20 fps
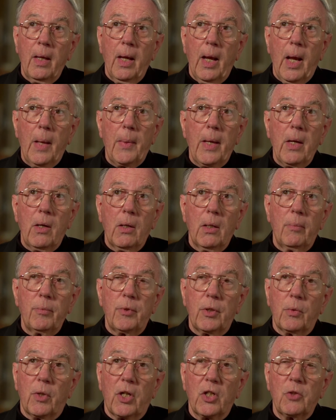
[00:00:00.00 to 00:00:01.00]
And they come
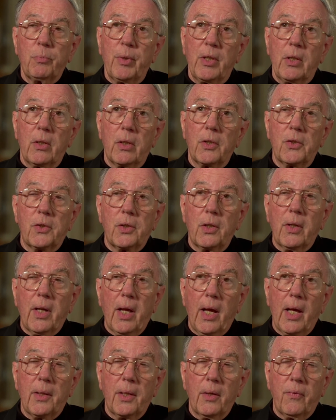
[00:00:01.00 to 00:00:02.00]
to us because they're
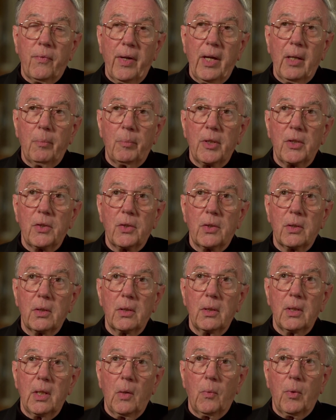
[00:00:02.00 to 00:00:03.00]
Catholic families,
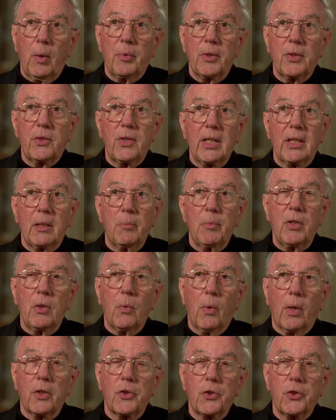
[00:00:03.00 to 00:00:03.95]
and we're able to take them into our